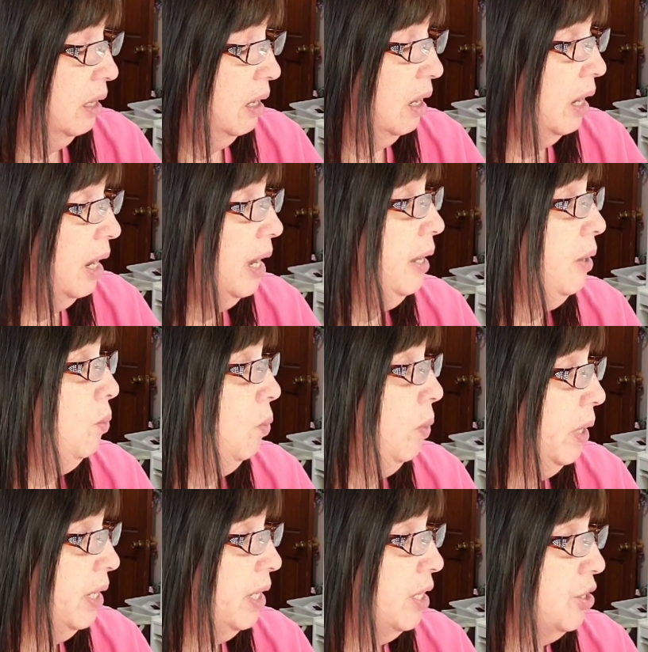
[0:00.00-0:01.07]
I
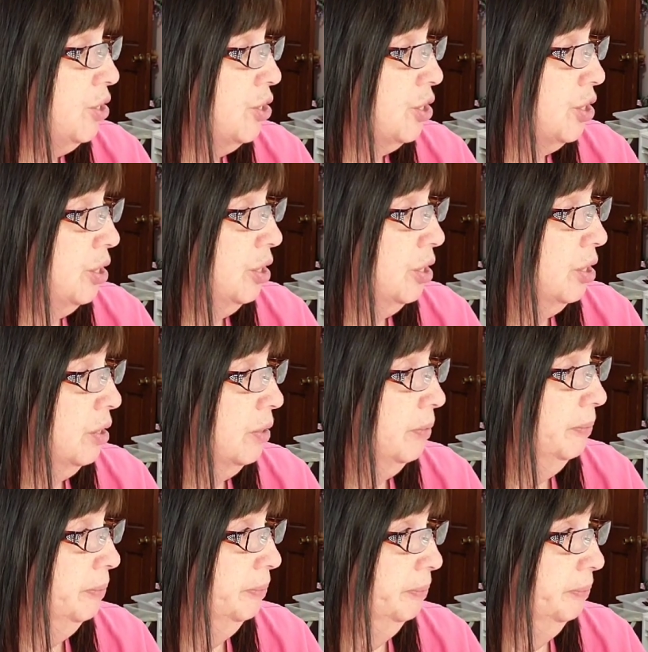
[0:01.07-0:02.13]
wish
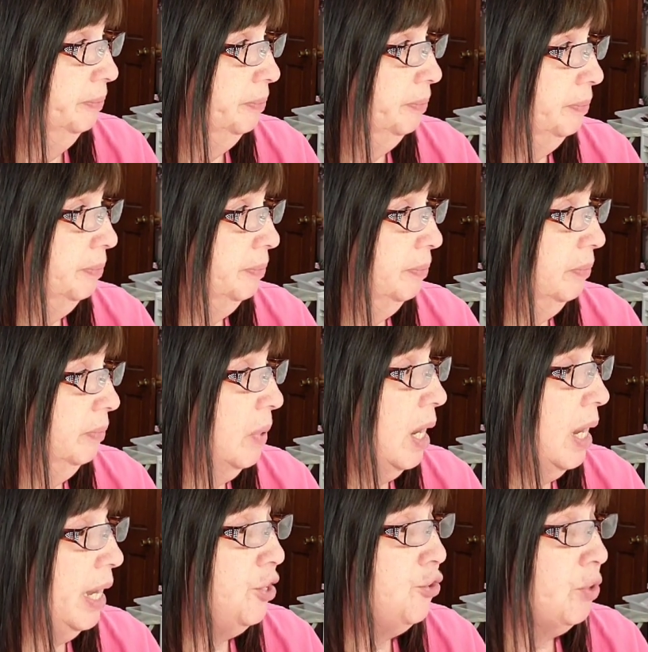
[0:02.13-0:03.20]

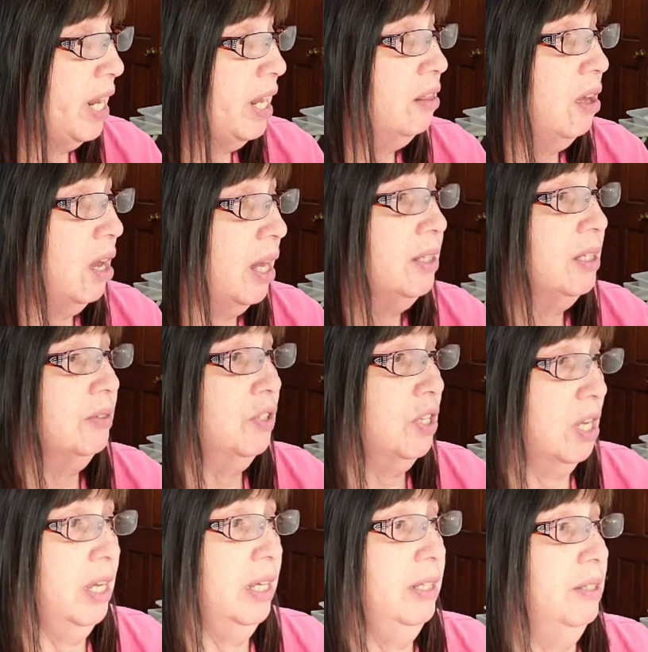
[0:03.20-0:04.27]
I drank lots of
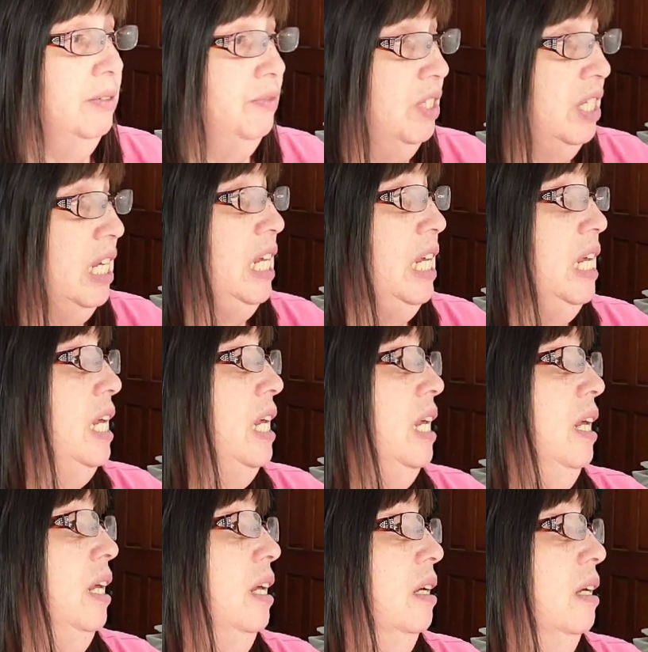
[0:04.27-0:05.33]
kinds of
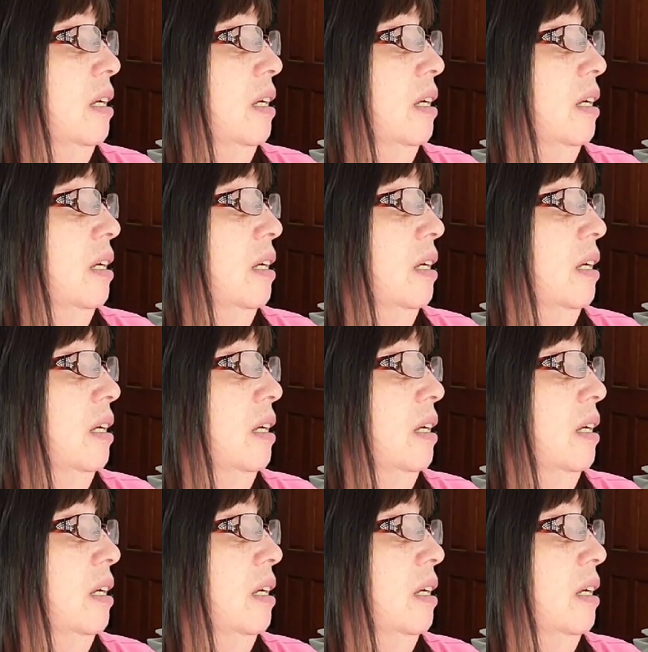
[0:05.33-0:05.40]
tea